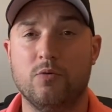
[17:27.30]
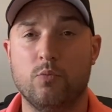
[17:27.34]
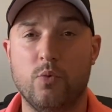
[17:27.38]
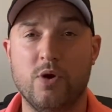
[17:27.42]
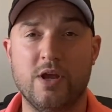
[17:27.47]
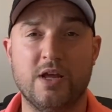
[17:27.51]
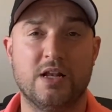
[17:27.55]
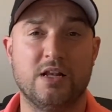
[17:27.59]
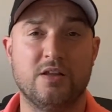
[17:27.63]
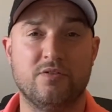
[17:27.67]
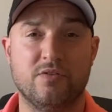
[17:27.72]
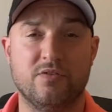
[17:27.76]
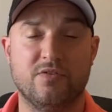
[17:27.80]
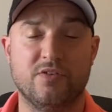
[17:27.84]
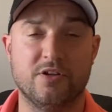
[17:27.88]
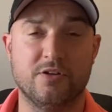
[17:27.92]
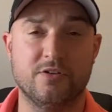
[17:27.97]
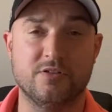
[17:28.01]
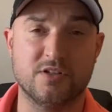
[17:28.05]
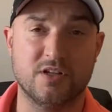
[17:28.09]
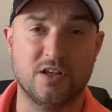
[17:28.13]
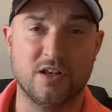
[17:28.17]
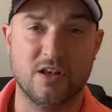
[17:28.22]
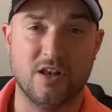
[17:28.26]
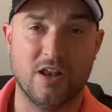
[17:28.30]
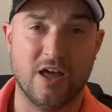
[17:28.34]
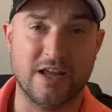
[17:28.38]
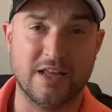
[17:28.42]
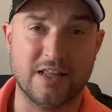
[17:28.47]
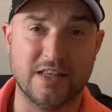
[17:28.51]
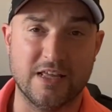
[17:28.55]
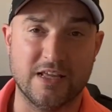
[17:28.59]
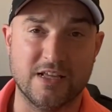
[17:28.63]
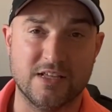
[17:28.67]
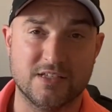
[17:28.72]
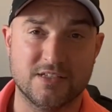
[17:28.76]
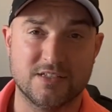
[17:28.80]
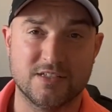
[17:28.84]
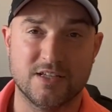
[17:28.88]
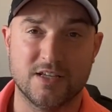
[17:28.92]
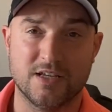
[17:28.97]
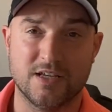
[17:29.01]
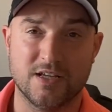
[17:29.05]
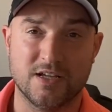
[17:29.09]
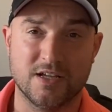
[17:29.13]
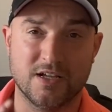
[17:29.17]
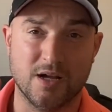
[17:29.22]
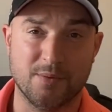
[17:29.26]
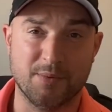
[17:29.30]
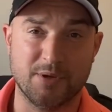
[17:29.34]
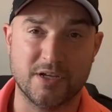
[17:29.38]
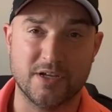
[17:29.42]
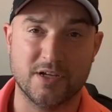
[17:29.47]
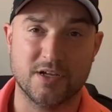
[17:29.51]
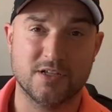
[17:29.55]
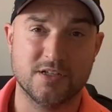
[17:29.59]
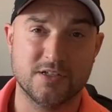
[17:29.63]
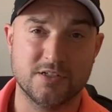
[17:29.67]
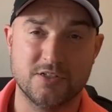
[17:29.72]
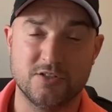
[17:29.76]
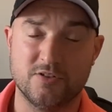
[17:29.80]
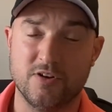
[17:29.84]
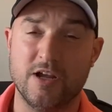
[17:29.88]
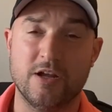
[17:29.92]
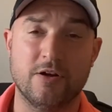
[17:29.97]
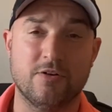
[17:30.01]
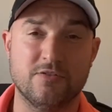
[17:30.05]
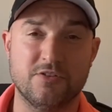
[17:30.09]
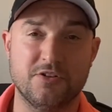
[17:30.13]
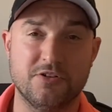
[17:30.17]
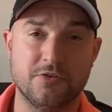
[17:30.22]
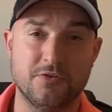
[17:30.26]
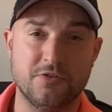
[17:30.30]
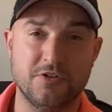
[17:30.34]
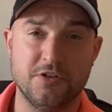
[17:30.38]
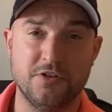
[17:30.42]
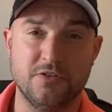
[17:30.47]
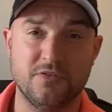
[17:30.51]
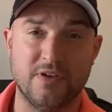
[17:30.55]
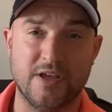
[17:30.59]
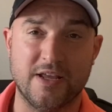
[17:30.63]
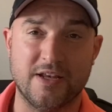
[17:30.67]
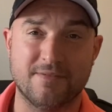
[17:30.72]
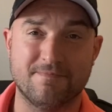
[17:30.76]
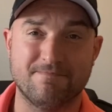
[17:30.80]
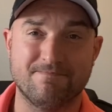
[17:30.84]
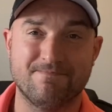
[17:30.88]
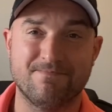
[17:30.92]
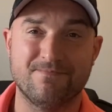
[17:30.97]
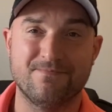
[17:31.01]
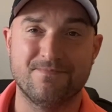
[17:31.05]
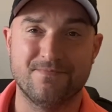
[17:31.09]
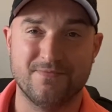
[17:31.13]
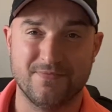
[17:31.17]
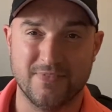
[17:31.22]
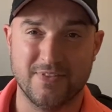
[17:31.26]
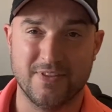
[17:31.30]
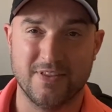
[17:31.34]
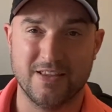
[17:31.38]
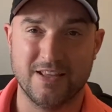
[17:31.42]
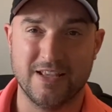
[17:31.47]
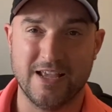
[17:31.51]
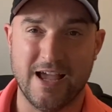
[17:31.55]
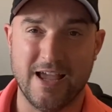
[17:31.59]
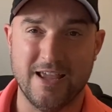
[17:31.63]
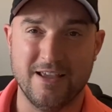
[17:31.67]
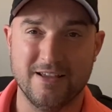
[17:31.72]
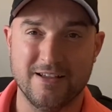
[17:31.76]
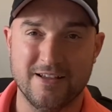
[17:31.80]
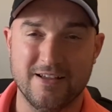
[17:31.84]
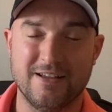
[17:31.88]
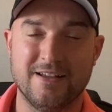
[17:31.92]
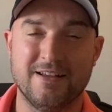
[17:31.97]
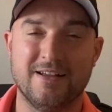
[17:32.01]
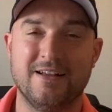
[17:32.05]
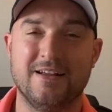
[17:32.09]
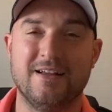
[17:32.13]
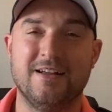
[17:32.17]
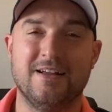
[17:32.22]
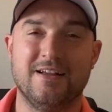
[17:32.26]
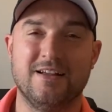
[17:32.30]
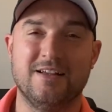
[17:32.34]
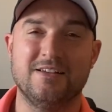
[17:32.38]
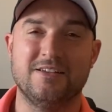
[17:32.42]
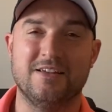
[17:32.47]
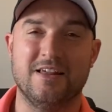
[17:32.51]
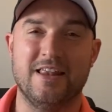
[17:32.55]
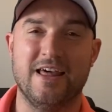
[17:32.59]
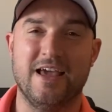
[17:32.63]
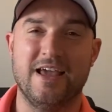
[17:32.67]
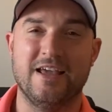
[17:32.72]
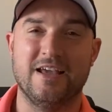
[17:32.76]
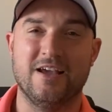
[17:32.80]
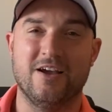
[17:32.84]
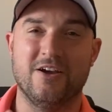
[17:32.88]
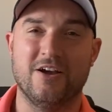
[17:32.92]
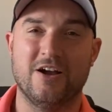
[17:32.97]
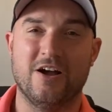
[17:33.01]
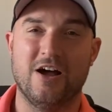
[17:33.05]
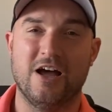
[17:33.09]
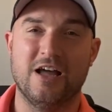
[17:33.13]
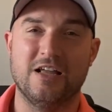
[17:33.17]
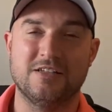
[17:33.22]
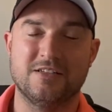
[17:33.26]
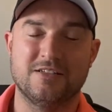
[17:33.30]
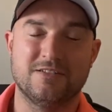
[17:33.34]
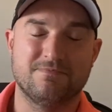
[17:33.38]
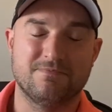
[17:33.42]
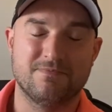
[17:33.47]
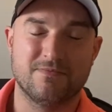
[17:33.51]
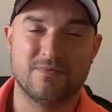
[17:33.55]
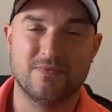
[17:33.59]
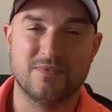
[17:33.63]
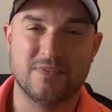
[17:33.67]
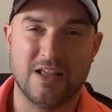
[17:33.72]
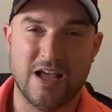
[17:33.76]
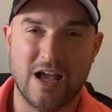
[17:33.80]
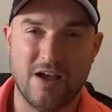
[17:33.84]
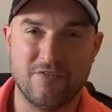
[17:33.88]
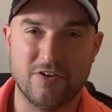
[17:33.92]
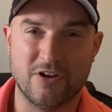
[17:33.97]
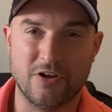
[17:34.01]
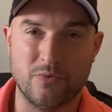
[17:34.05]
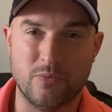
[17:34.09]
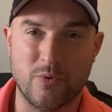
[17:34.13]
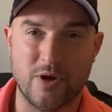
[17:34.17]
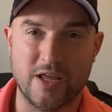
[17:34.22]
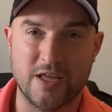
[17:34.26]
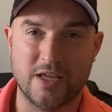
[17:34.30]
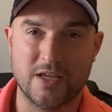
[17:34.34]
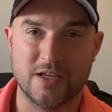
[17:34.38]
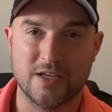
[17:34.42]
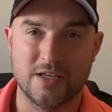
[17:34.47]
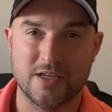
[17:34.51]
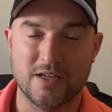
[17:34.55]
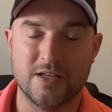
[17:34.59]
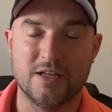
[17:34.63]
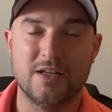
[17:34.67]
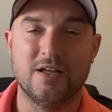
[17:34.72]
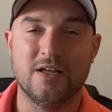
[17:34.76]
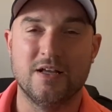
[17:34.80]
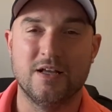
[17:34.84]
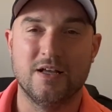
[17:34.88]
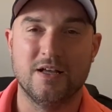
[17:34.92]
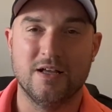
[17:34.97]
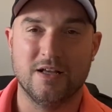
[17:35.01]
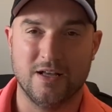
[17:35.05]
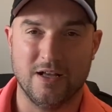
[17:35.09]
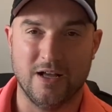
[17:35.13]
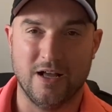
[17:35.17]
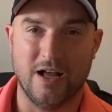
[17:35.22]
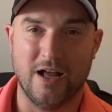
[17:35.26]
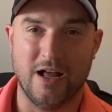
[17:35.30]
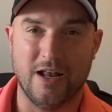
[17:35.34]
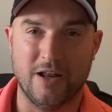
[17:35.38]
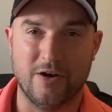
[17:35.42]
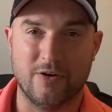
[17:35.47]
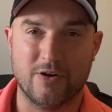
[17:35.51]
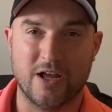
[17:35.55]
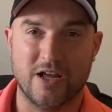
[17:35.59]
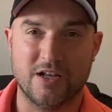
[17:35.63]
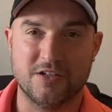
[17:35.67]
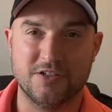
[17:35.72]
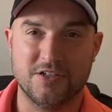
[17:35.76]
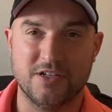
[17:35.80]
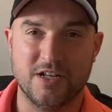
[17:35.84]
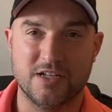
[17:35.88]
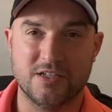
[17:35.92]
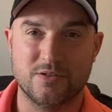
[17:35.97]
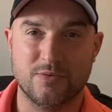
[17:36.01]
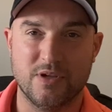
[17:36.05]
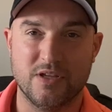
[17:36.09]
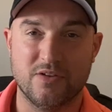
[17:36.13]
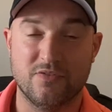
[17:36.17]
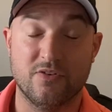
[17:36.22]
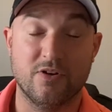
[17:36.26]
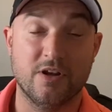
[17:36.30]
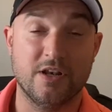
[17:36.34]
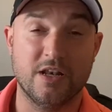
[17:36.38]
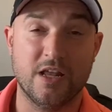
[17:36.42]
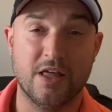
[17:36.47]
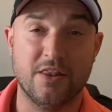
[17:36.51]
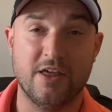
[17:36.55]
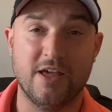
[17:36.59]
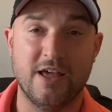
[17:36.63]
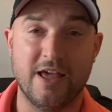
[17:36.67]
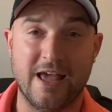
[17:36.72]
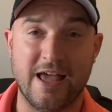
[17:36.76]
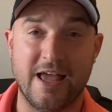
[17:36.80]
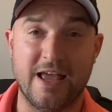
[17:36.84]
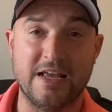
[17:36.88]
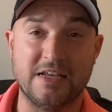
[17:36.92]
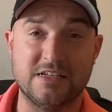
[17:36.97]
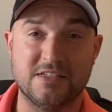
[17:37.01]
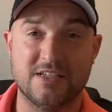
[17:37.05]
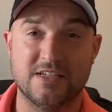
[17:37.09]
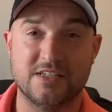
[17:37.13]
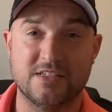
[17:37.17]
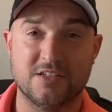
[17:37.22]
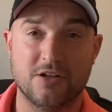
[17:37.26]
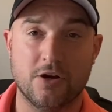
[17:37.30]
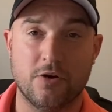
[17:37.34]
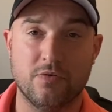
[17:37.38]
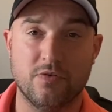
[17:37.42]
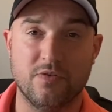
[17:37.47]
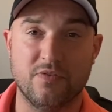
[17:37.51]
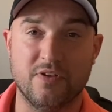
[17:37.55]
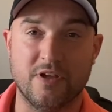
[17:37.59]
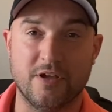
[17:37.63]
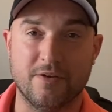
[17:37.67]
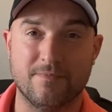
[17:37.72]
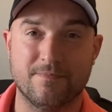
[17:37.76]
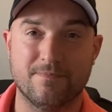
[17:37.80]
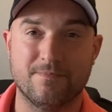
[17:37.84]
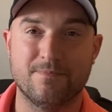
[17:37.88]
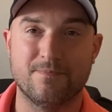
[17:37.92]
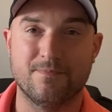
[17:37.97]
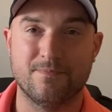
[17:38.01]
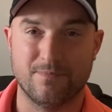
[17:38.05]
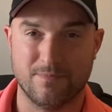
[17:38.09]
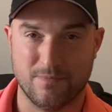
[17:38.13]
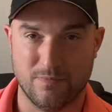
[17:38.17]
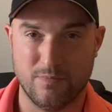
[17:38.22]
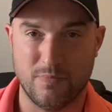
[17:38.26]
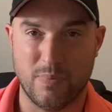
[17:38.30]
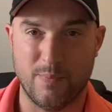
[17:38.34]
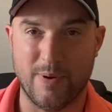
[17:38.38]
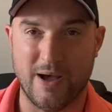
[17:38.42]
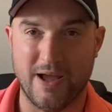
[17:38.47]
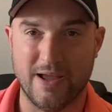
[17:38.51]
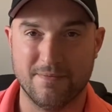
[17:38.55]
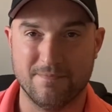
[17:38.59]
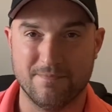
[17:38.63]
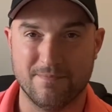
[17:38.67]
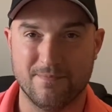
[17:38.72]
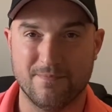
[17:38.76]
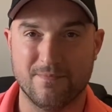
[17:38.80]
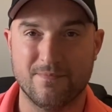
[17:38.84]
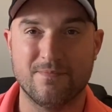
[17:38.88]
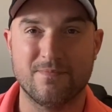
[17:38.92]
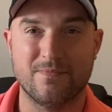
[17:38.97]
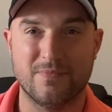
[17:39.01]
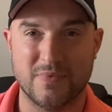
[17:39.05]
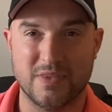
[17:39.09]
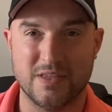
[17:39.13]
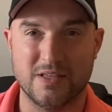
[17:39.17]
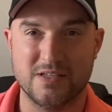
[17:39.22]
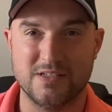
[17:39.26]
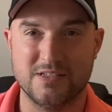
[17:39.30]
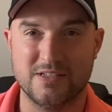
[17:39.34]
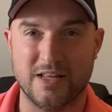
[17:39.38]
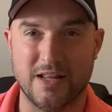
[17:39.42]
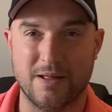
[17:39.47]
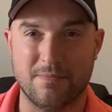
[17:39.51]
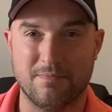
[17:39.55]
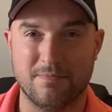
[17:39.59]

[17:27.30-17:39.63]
weekly reviews like this coming straight onto your newsfeed. Okay? So there you go, guys. Have a good week. And I'll catch you next week for another ACS Golf Review. Bye-bye. See you then.